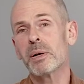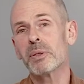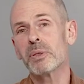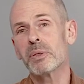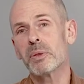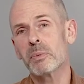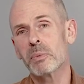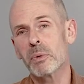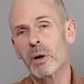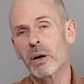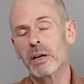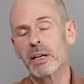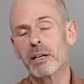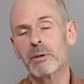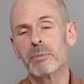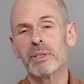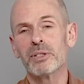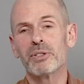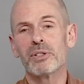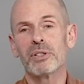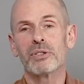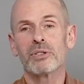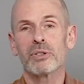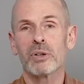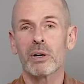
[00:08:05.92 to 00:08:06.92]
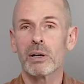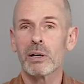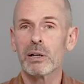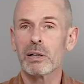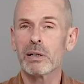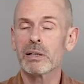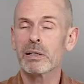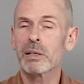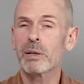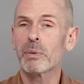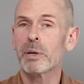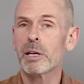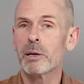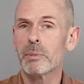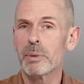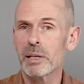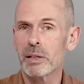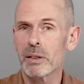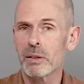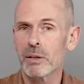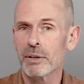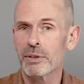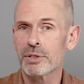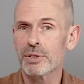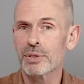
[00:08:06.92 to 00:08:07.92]
but the raw images are quite a
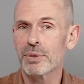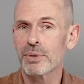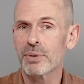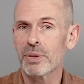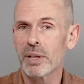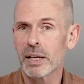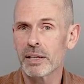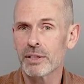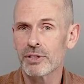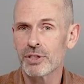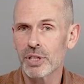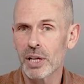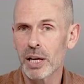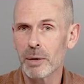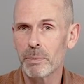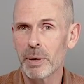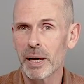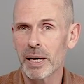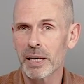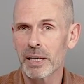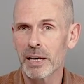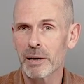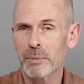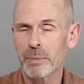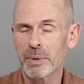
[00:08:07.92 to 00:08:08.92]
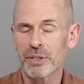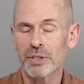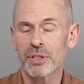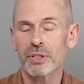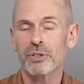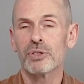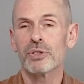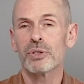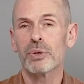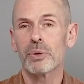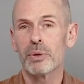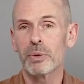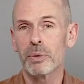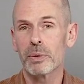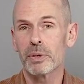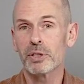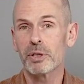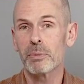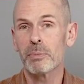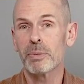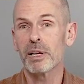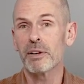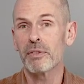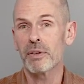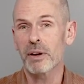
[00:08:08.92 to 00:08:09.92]
bit larger than JPEG images. So there is
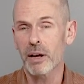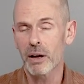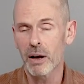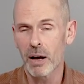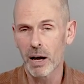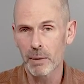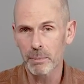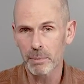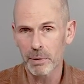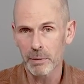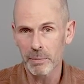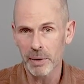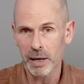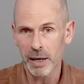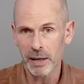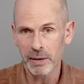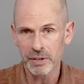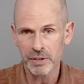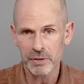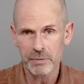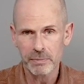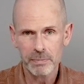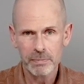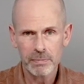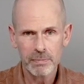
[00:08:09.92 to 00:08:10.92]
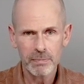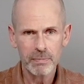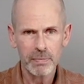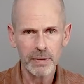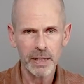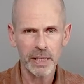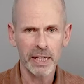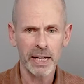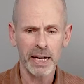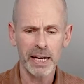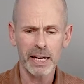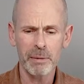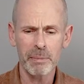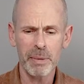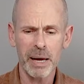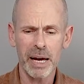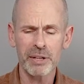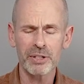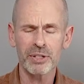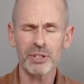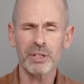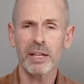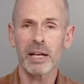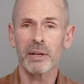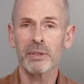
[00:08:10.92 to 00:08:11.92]
a bit of a compromise. And I
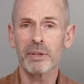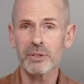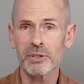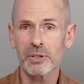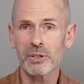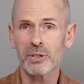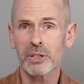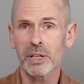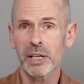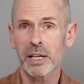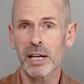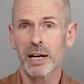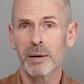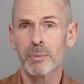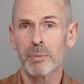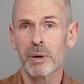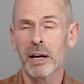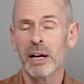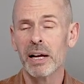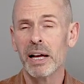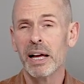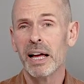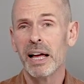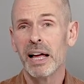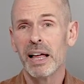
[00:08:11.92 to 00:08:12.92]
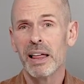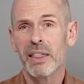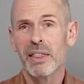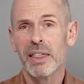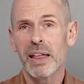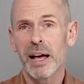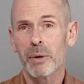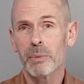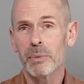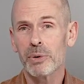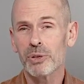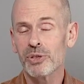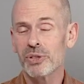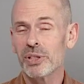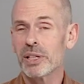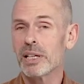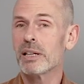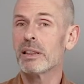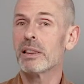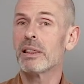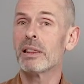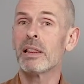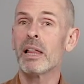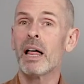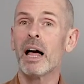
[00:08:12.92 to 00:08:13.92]
imagine that this is a camera that will see a
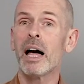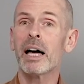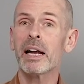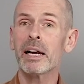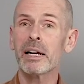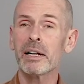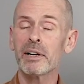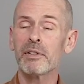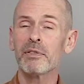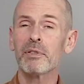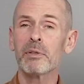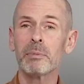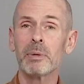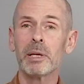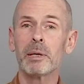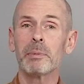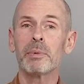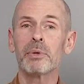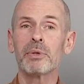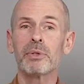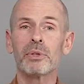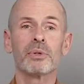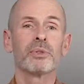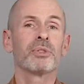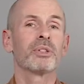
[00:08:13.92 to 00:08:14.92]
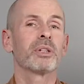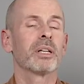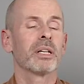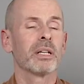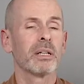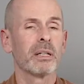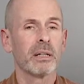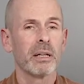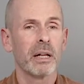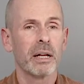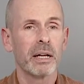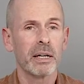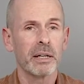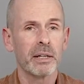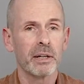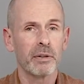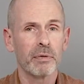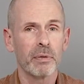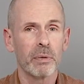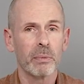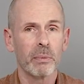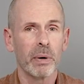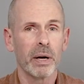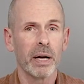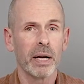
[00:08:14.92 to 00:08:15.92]
lot of different people use it in a lot of
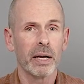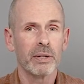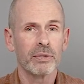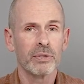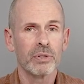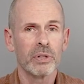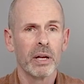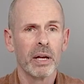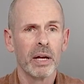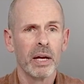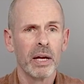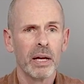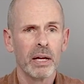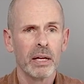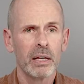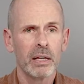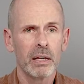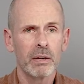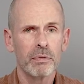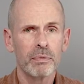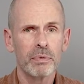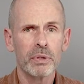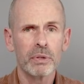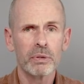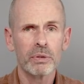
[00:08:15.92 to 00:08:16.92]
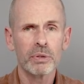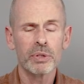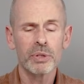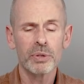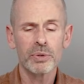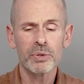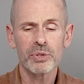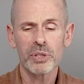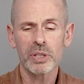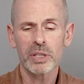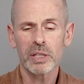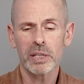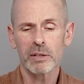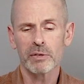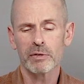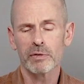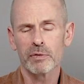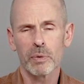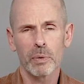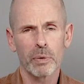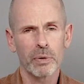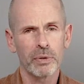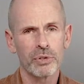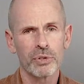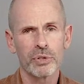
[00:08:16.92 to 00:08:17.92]
different ways. If you're using it
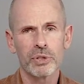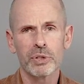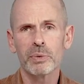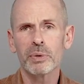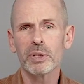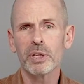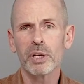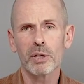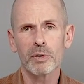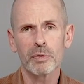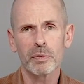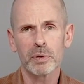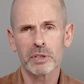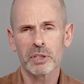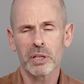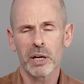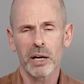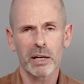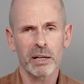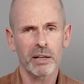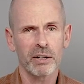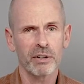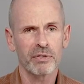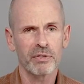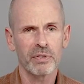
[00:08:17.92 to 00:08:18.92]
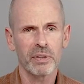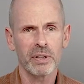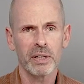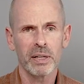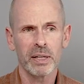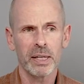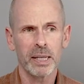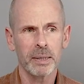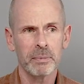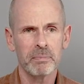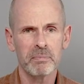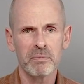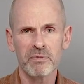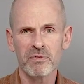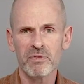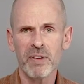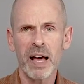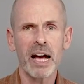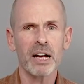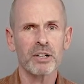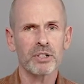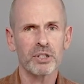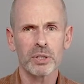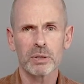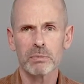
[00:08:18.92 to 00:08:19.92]
for studio photography,
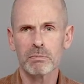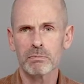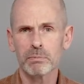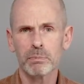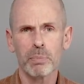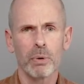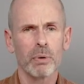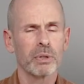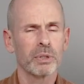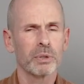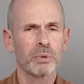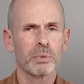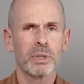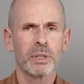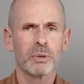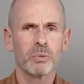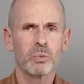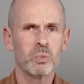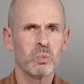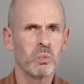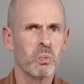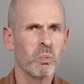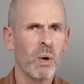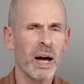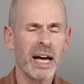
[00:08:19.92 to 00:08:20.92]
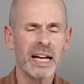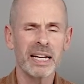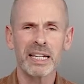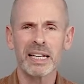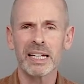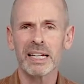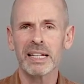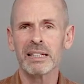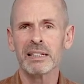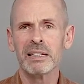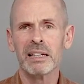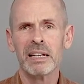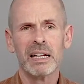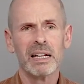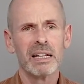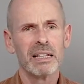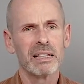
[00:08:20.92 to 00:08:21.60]
fashion portrait, wedding,